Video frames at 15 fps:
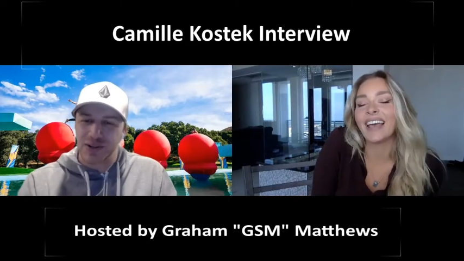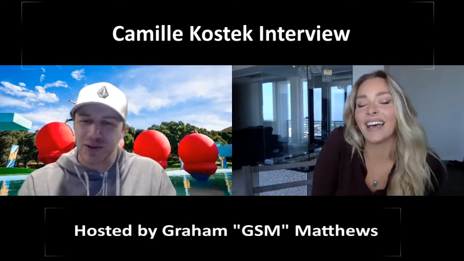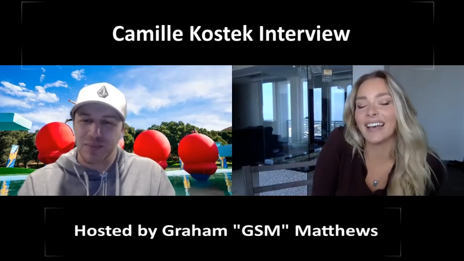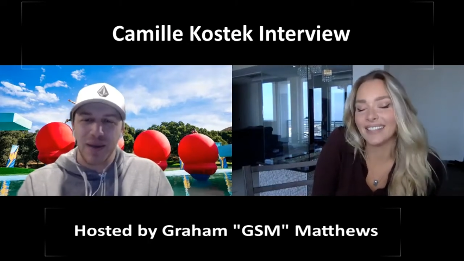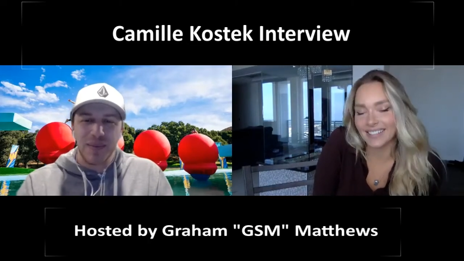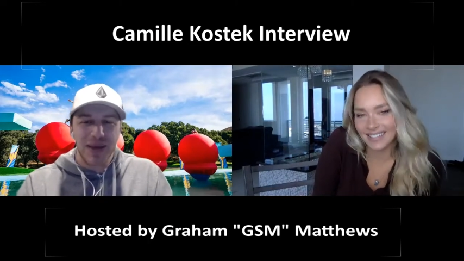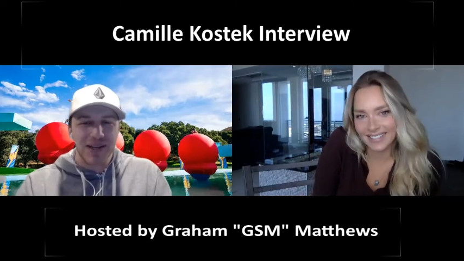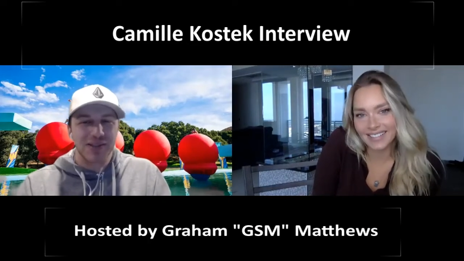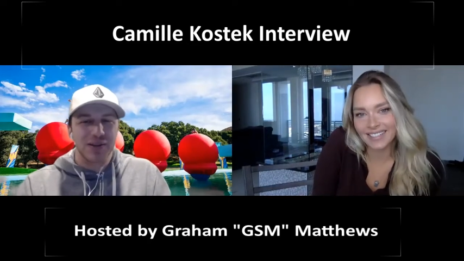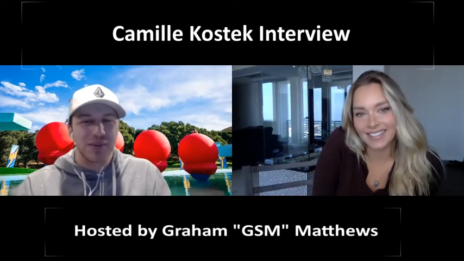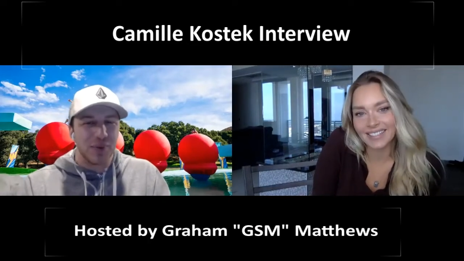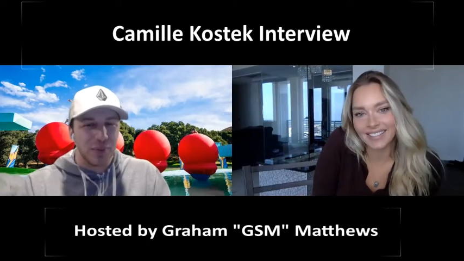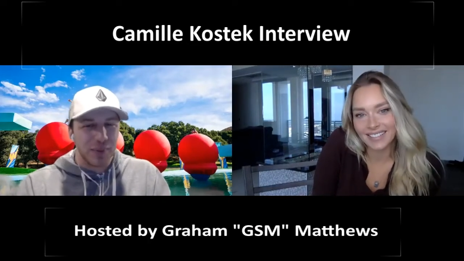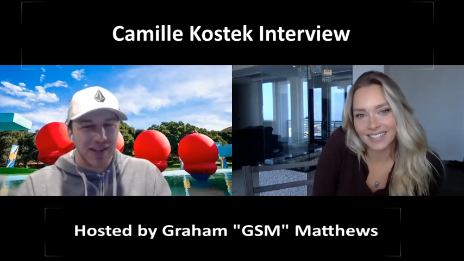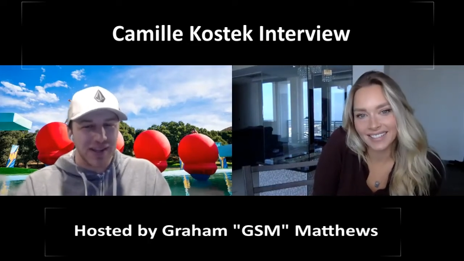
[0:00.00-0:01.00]
Speaker 1: So maybe at
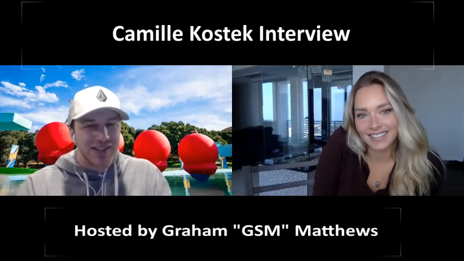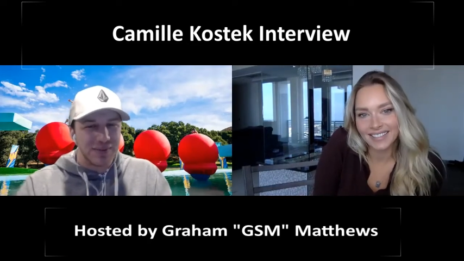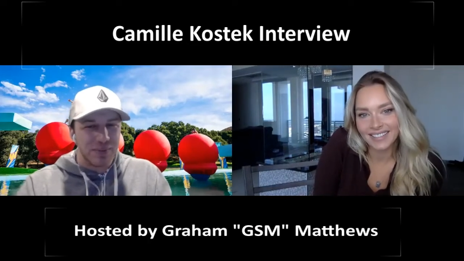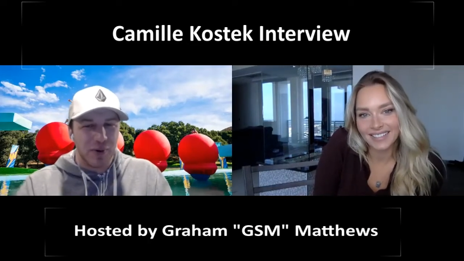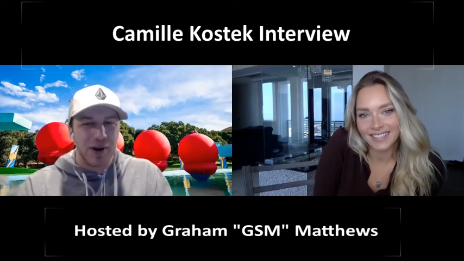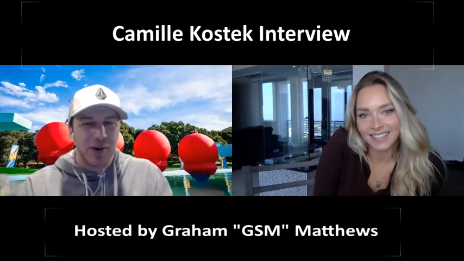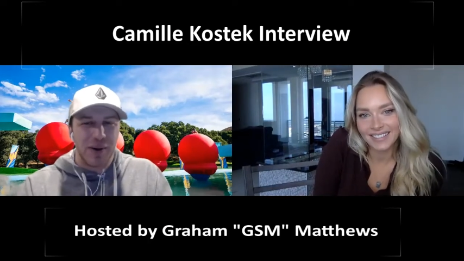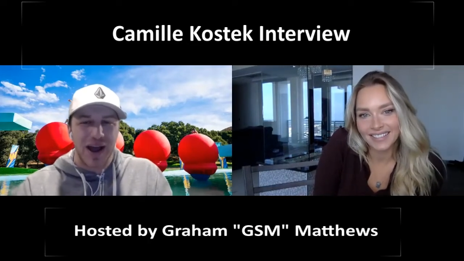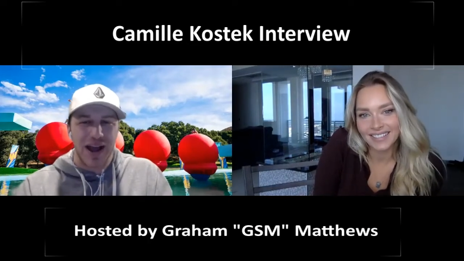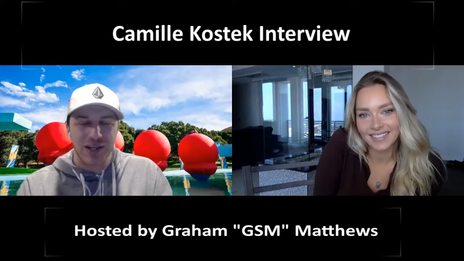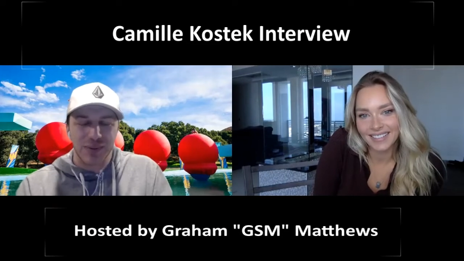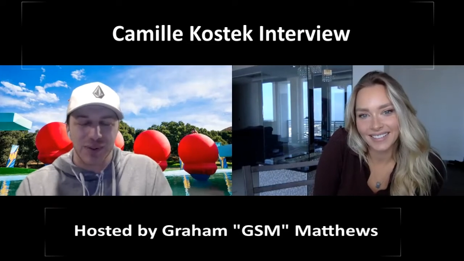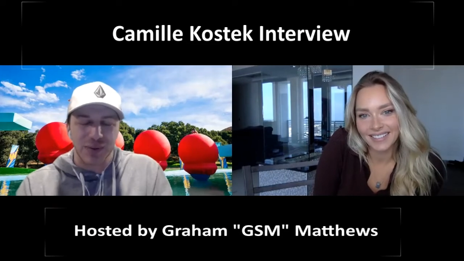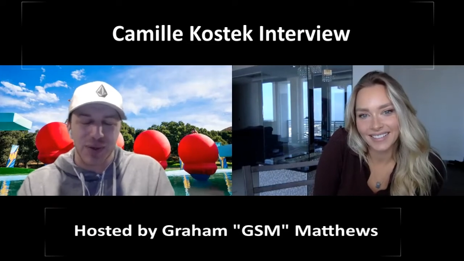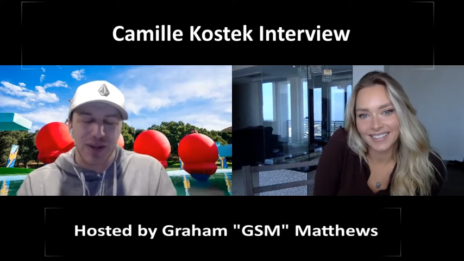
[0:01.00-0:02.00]
some point we could see more
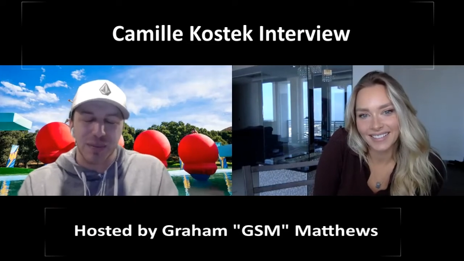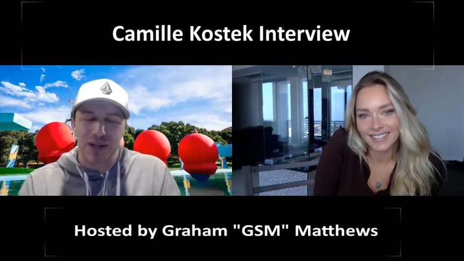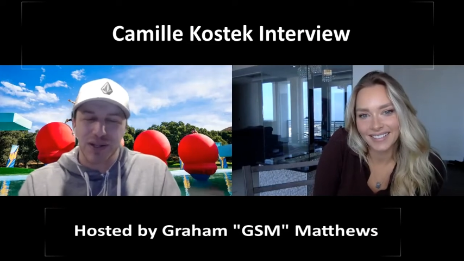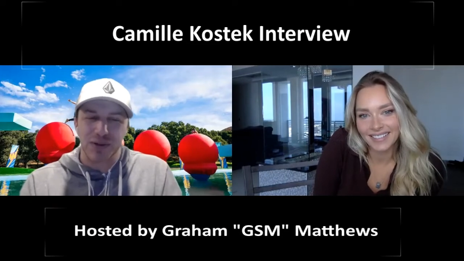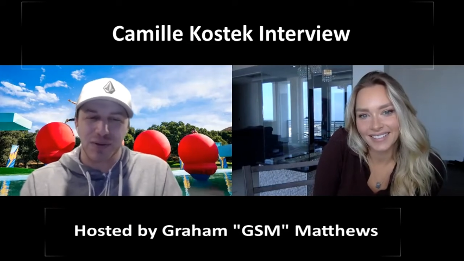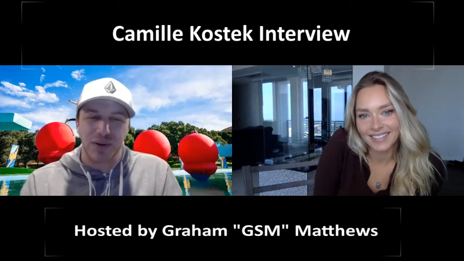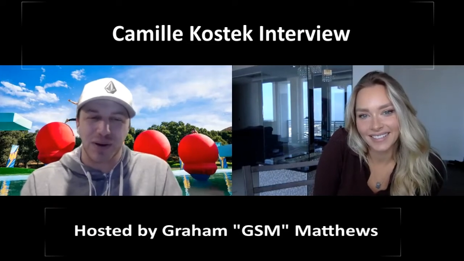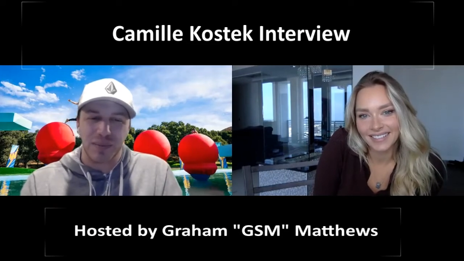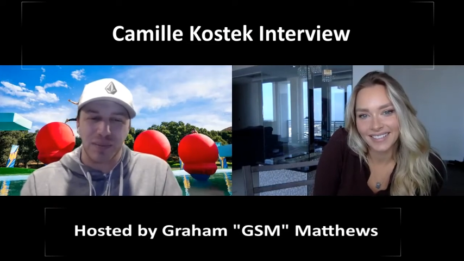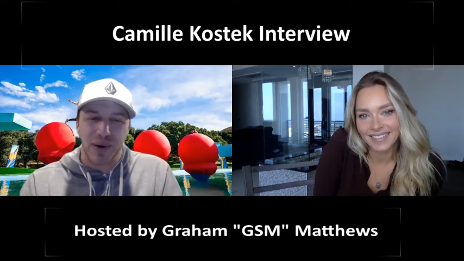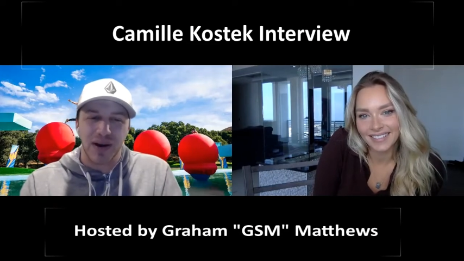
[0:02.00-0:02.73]
interaction between them on screen.